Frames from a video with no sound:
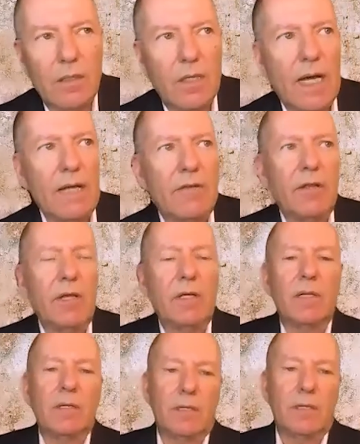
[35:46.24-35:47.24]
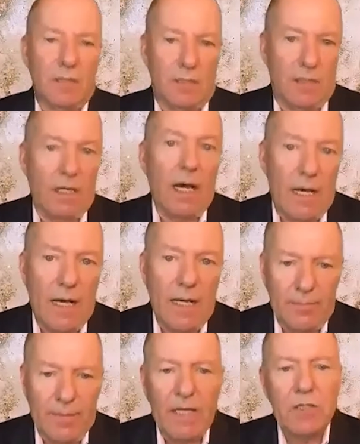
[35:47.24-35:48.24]
I think that I
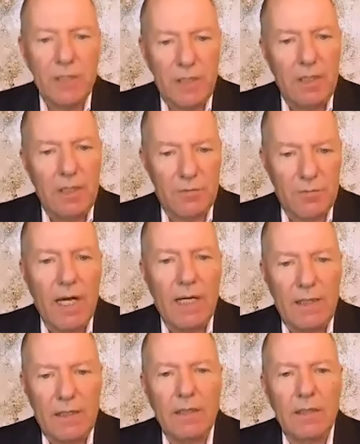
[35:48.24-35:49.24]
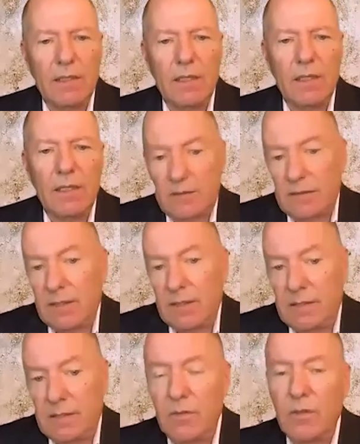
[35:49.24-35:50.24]
mentioned it, you're right, and it's
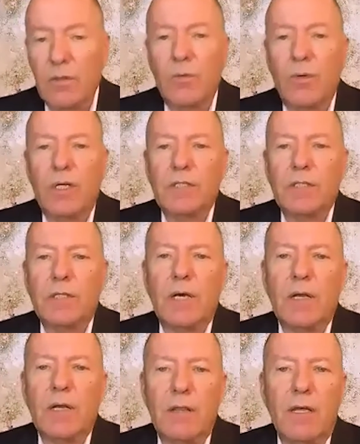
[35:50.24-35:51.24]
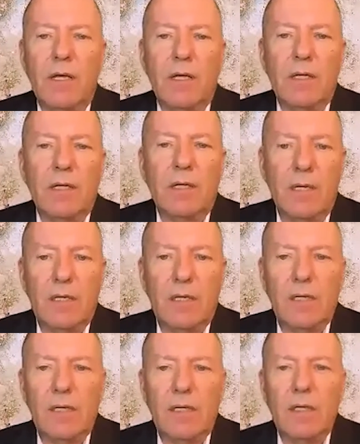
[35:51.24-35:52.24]
a good question. I think
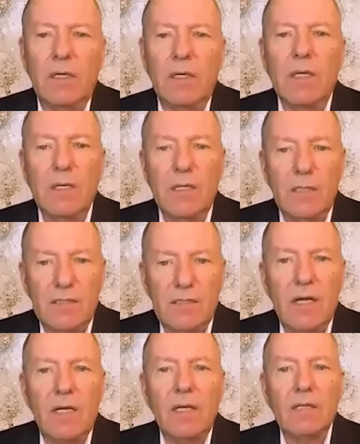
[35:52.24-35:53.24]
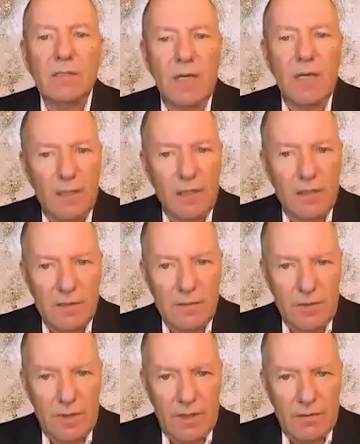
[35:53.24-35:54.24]
that study as hard as you
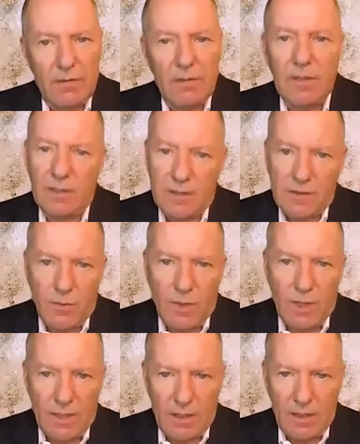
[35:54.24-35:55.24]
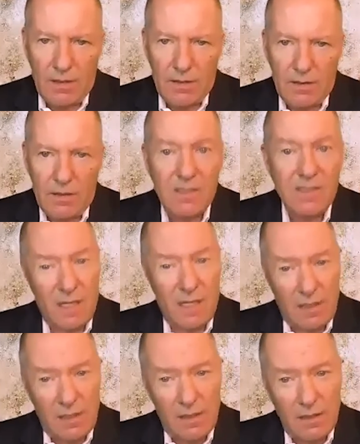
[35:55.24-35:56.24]
can. This is one thing.
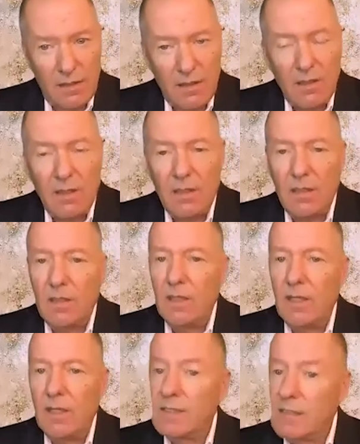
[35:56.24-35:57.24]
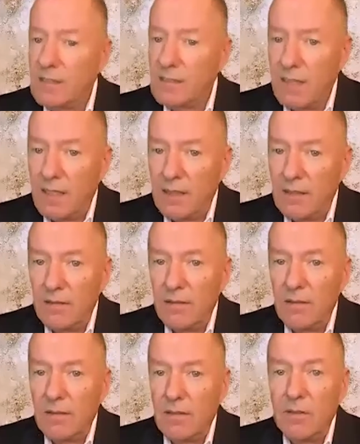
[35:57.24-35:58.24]
Second, as I said,
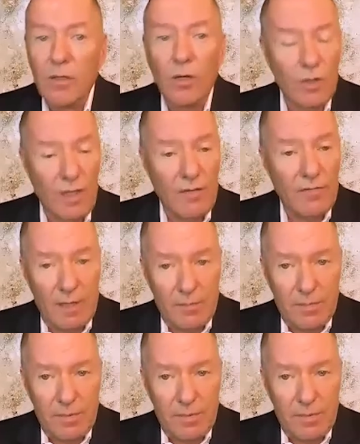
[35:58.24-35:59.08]
don't give up.